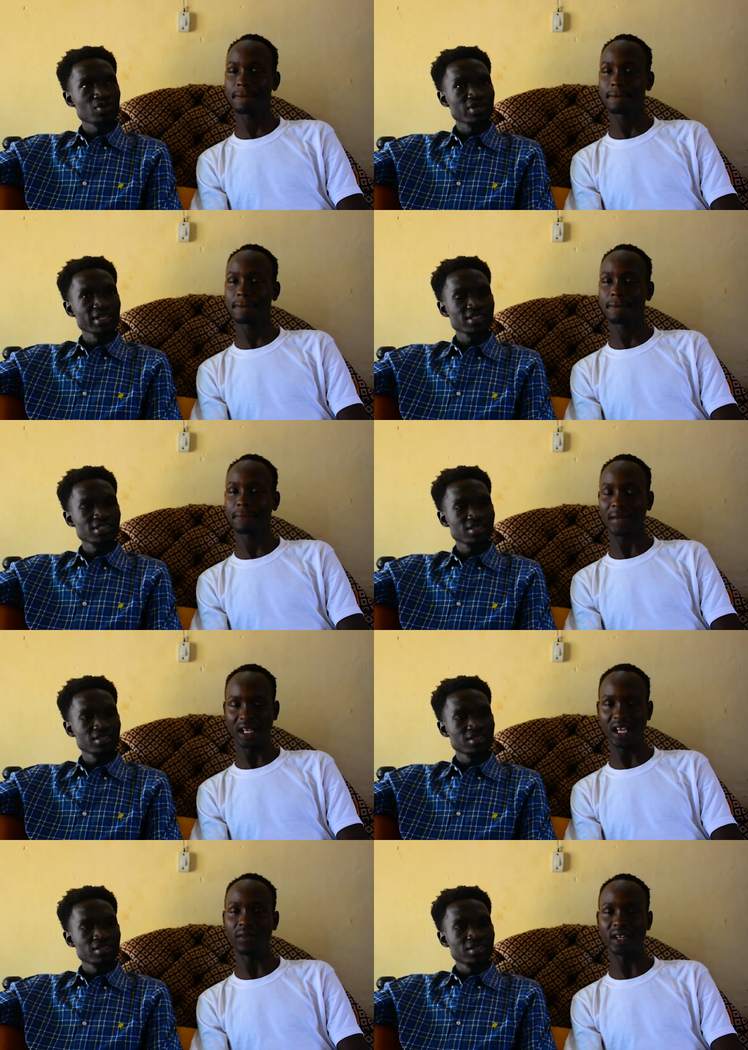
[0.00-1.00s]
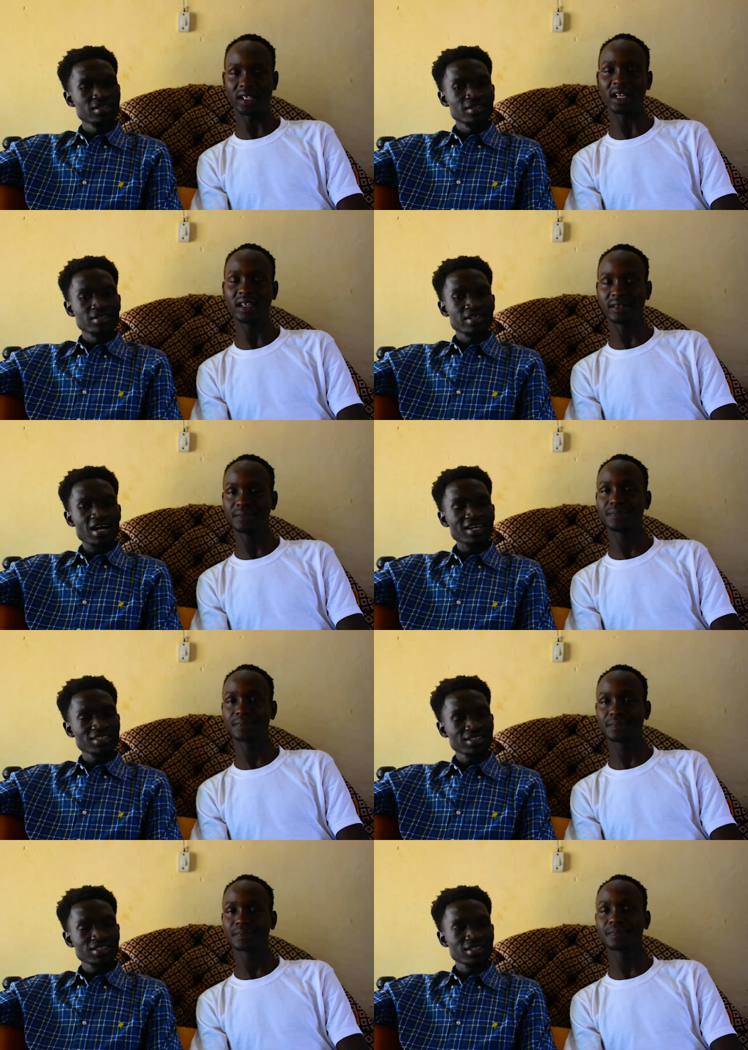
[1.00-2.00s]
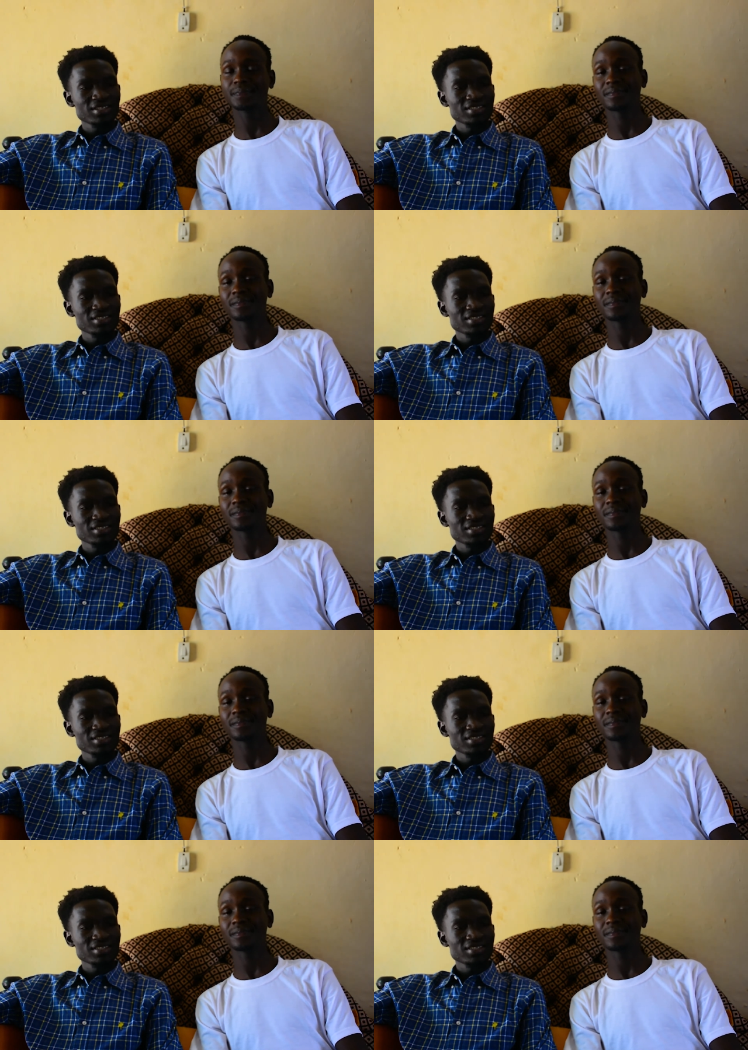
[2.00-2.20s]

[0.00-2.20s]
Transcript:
Speaker 1: pockets. Definitely. The artists,